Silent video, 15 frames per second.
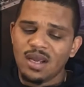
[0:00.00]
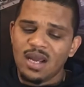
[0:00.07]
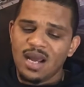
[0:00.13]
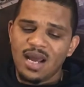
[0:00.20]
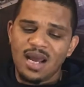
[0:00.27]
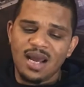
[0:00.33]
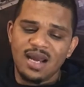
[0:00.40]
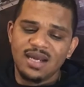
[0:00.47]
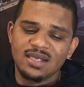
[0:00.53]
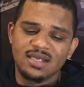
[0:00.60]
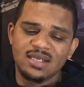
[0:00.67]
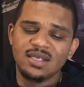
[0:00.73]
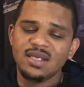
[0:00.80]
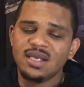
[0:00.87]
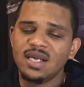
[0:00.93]
I see
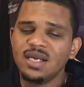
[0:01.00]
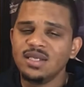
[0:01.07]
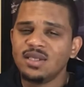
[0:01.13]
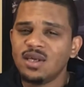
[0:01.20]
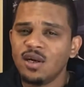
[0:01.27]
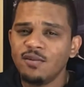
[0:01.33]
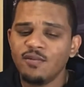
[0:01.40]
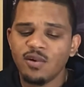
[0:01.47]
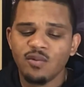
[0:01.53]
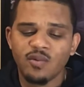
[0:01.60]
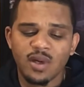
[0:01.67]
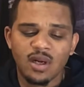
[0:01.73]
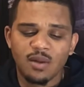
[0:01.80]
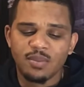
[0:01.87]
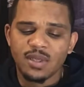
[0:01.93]
the Kings covering,
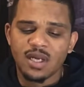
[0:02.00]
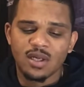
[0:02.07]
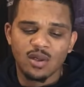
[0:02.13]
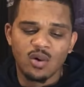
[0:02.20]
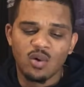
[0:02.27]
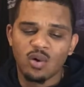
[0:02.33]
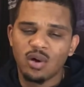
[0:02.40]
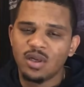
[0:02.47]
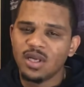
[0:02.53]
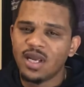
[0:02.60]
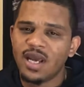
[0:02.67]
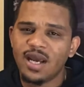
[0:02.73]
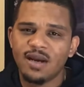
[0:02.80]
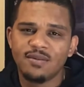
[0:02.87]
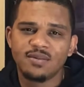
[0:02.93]
running up and down the court on the Cavs,